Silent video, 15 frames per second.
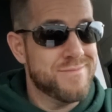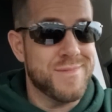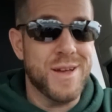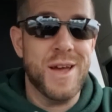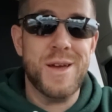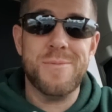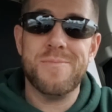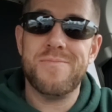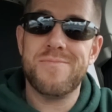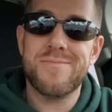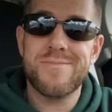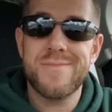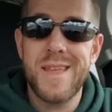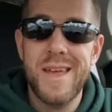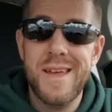hey,
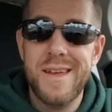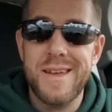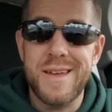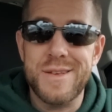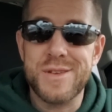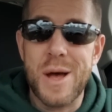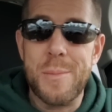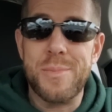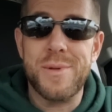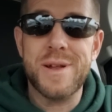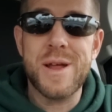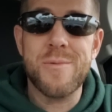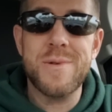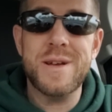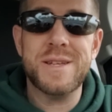he's got
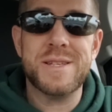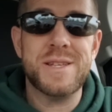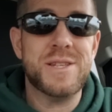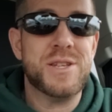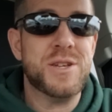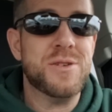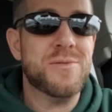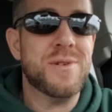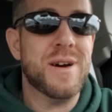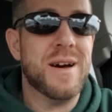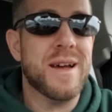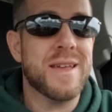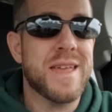plenty of reason to